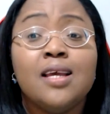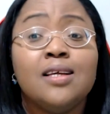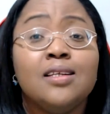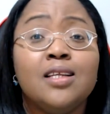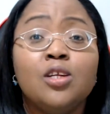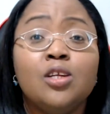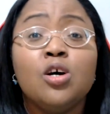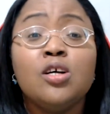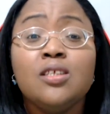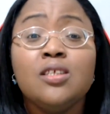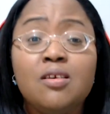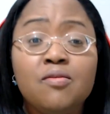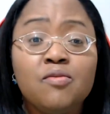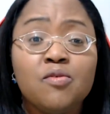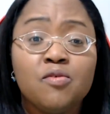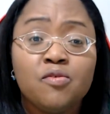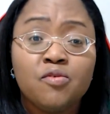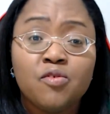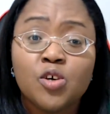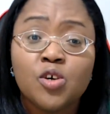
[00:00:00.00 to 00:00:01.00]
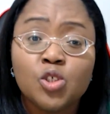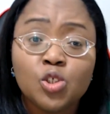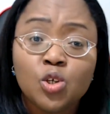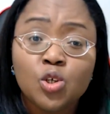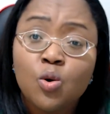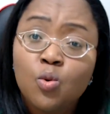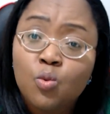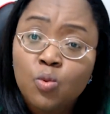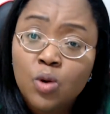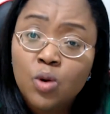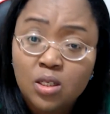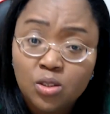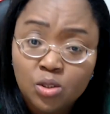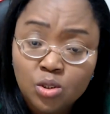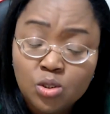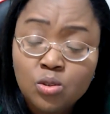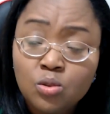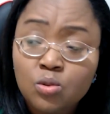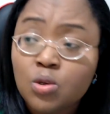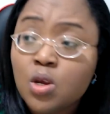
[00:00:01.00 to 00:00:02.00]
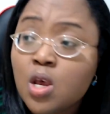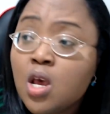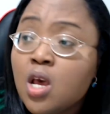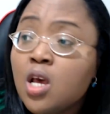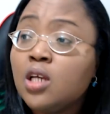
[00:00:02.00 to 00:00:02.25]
they don't even function well too.